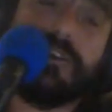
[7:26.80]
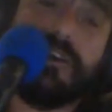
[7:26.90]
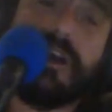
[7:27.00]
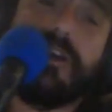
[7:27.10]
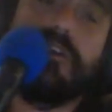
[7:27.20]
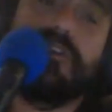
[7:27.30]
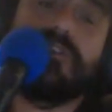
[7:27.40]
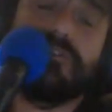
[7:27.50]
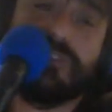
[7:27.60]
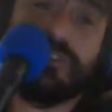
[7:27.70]
I heard her
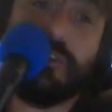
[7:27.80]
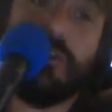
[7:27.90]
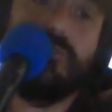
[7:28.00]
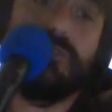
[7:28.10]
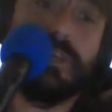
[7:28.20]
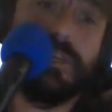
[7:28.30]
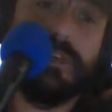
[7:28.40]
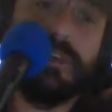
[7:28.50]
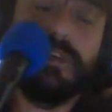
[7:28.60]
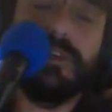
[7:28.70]
slowly
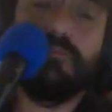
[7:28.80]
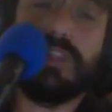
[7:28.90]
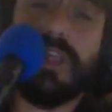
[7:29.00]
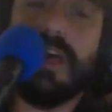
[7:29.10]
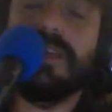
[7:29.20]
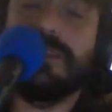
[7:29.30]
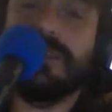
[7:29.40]
playing